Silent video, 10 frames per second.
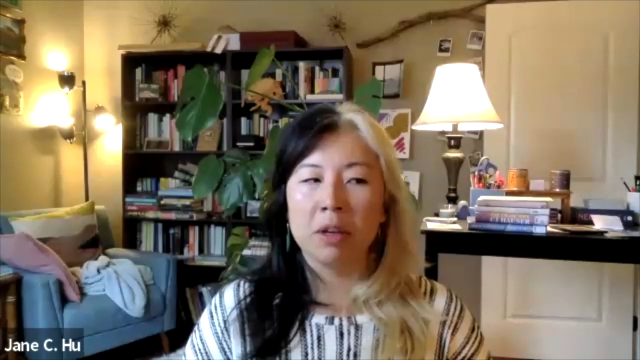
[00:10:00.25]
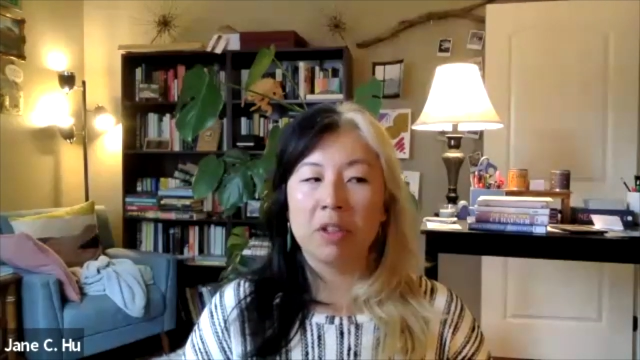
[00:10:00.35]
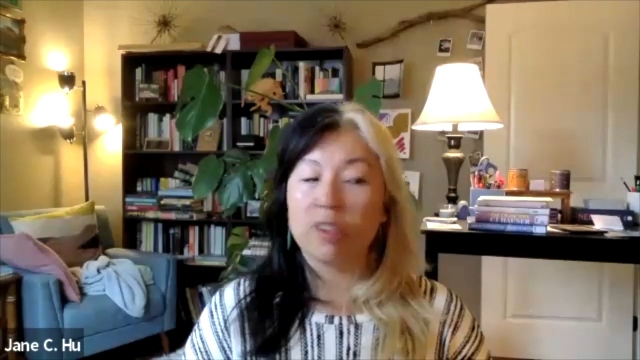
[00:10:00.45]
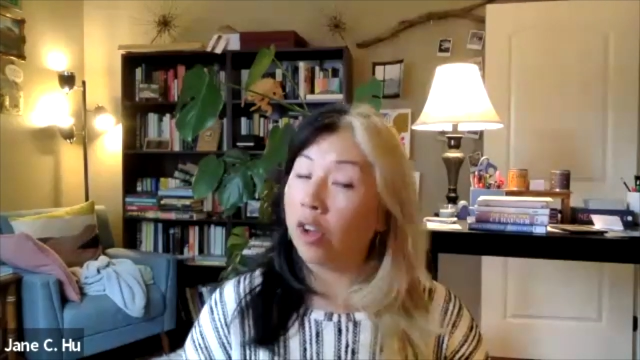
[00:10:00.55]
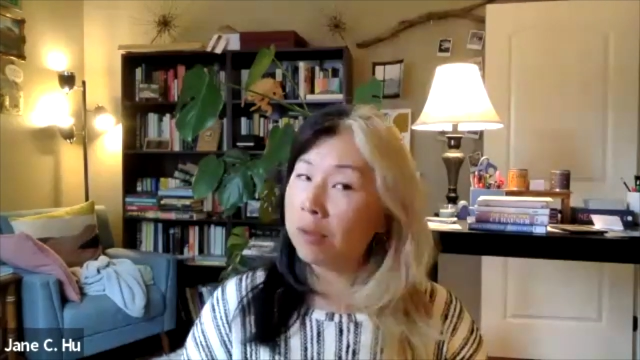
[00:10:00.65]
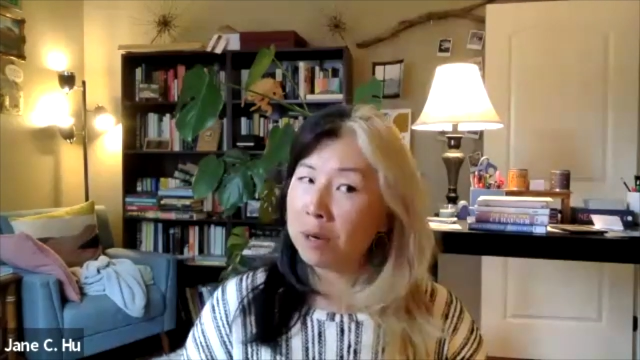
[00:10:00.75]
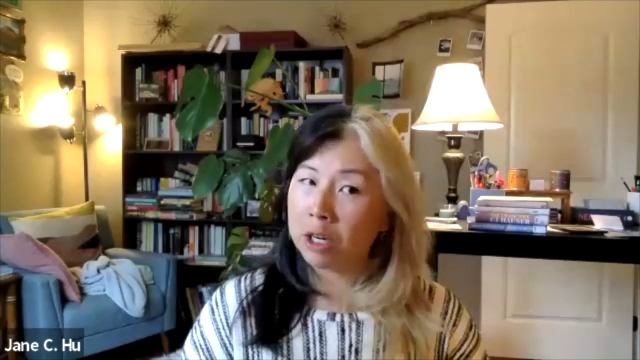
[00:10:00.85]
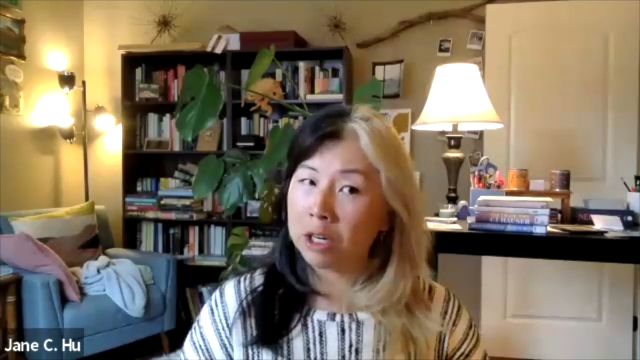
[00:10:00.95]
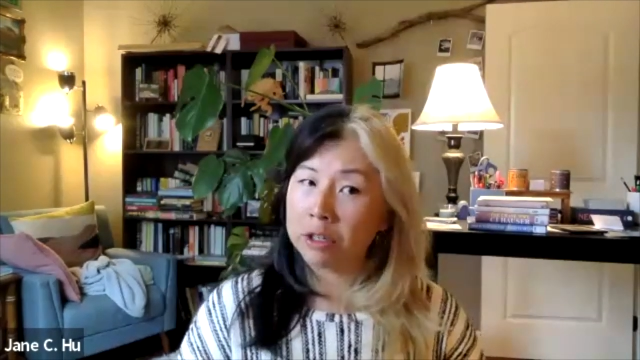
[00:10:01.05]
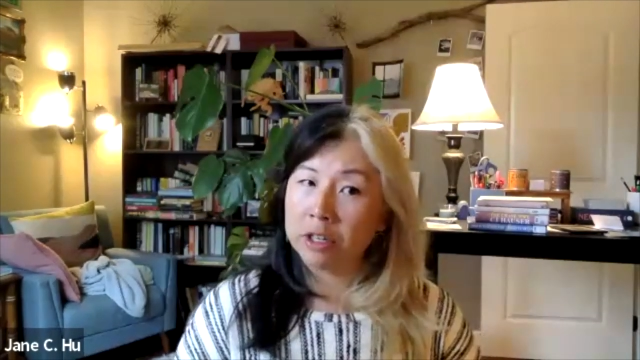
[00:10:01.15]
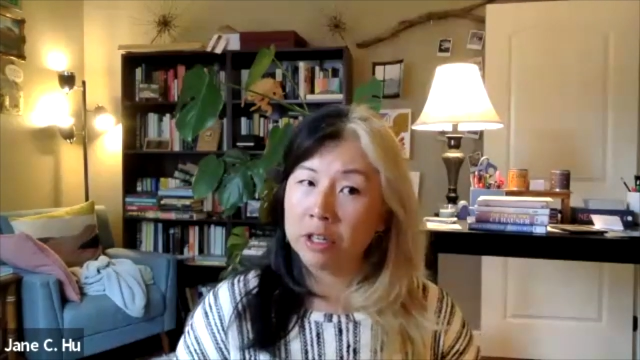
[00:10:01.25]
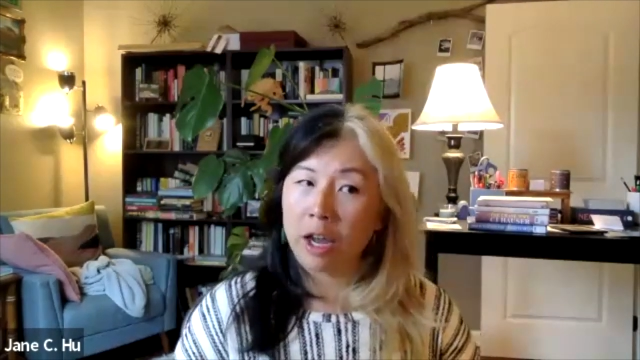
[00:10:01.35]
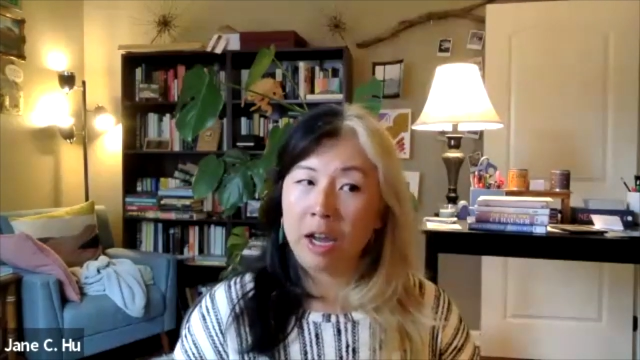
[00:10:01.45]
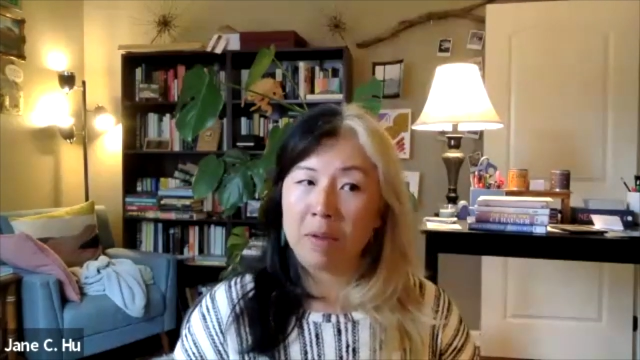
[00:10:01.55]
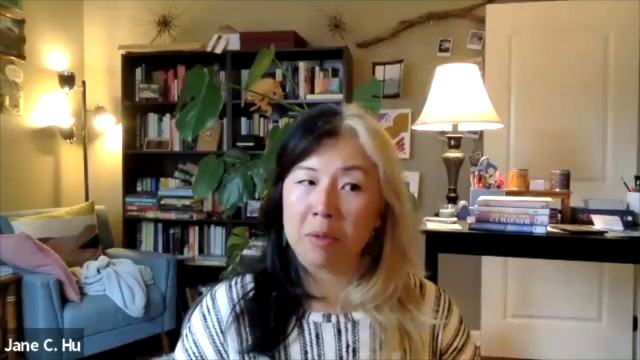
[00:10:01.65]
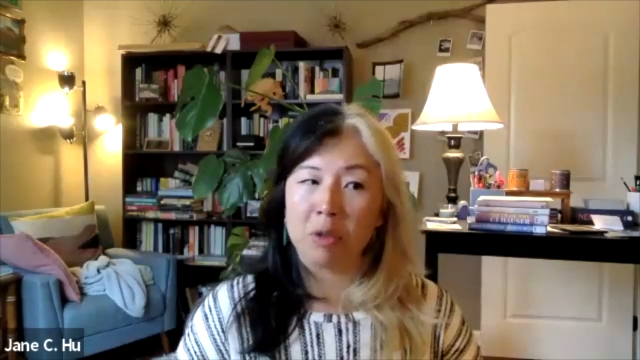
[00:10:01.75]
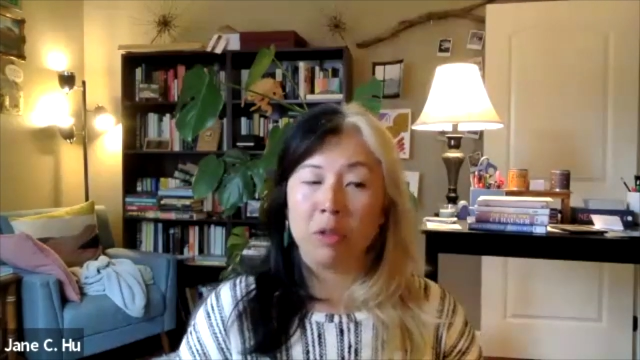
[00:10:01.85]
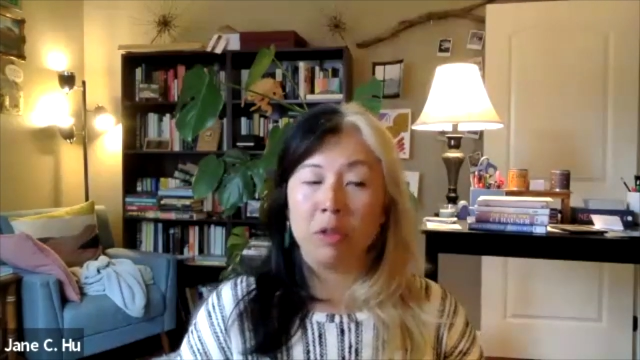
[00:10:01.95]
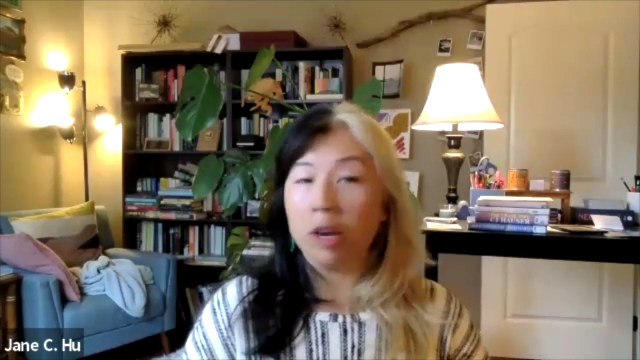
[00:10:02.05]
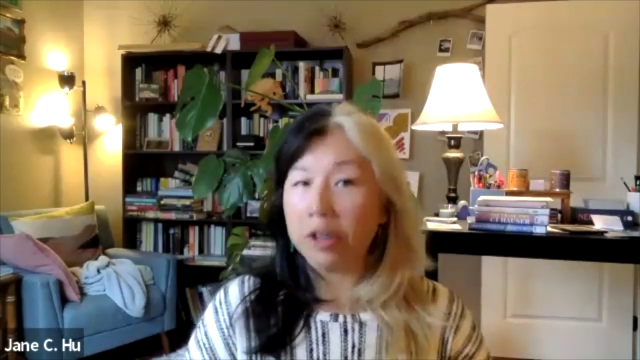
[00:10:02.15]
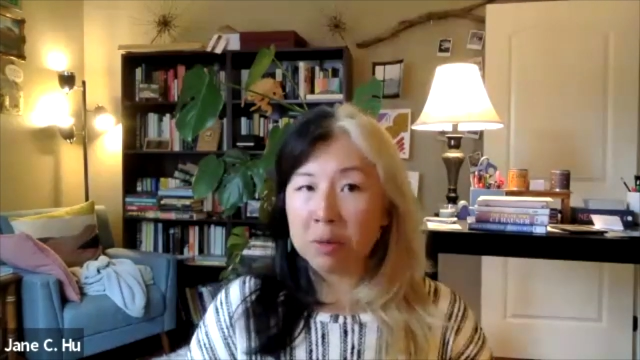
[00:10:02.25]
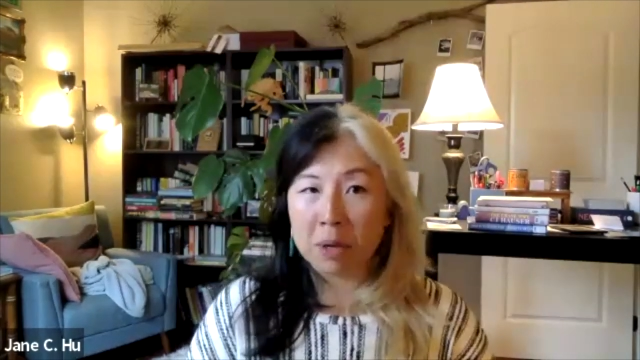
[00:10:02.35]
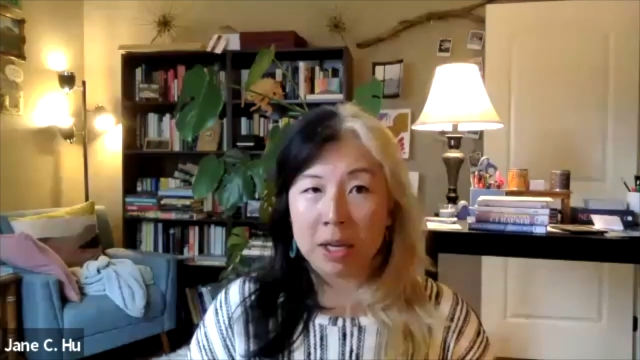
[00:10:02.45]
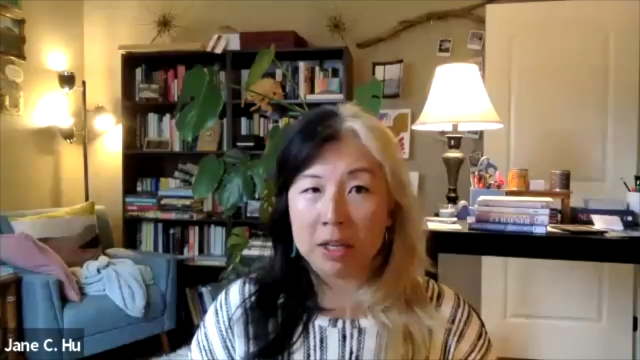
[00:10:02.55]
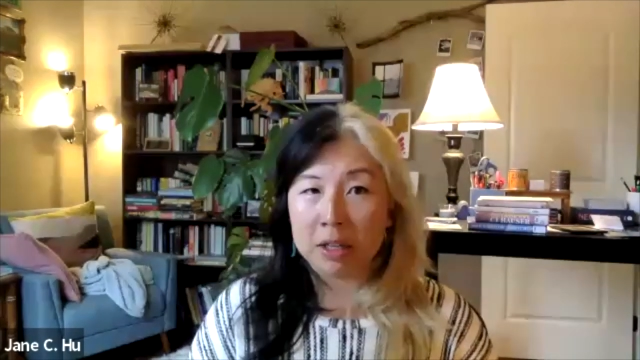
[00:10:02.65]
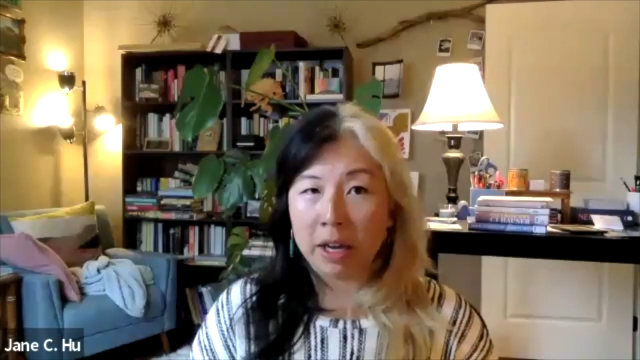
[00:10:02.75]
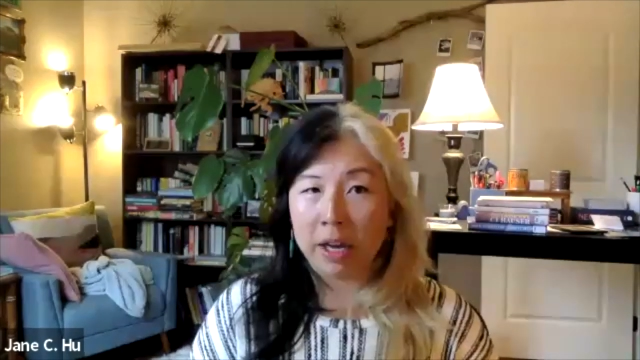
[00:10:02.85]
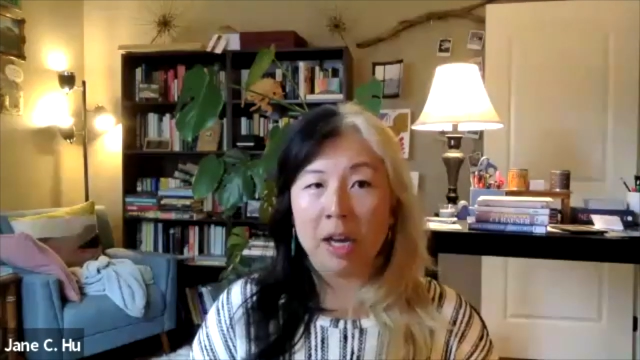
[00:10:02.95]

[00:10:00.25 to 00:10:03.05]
Svalbard, so Longyearbyen.